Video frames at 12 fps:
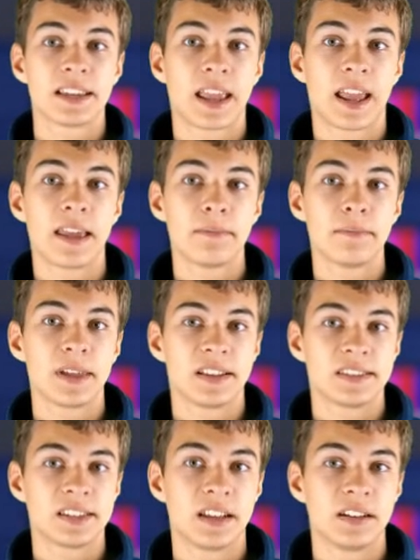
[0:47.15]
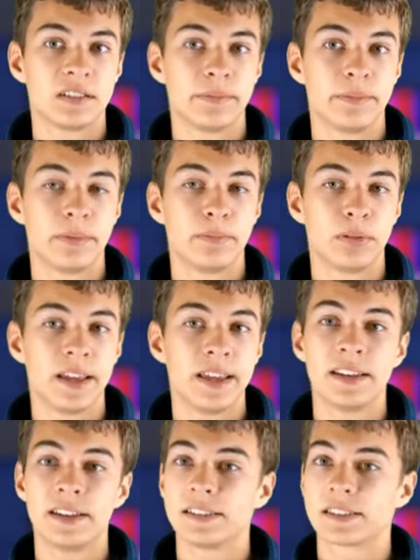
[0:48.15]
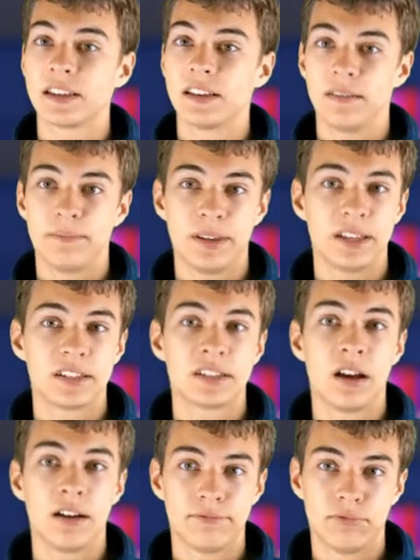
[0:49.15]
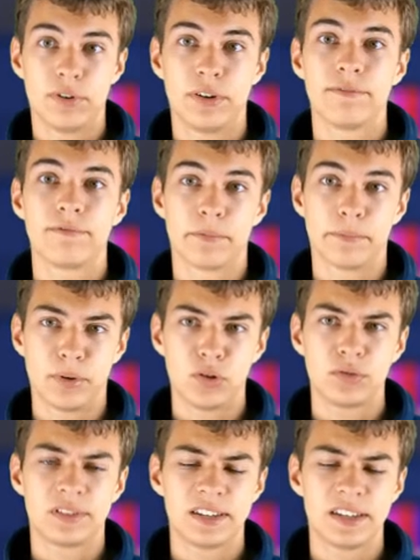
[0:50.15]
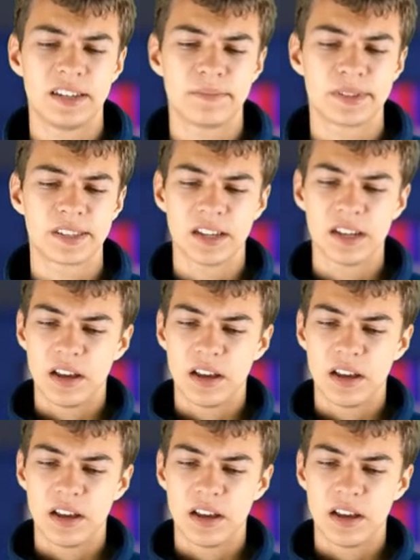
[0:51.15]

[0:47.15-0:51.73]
game that's set to be played is going to be a tough one for both teams.